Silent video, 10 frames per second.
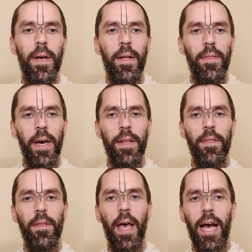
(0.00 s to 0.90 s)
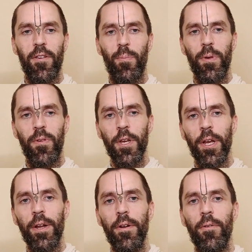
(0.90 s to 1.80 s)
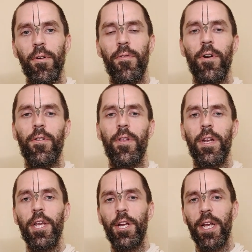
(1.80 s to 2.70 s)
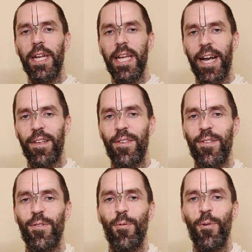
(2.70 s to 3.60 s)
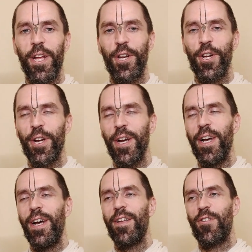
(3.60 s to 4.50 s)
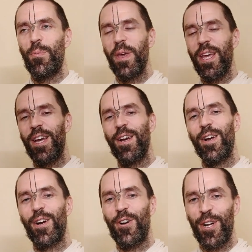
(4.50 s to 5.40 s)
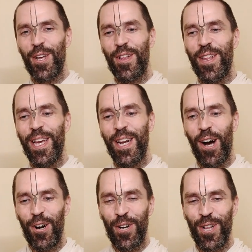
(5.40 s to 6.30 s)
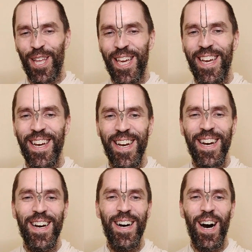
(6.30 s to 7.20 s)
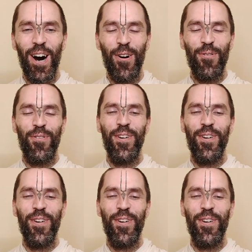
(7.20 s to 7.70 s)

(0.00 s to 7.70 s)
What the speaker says: Then exposition refers to teaching texts which speak critically and harshly of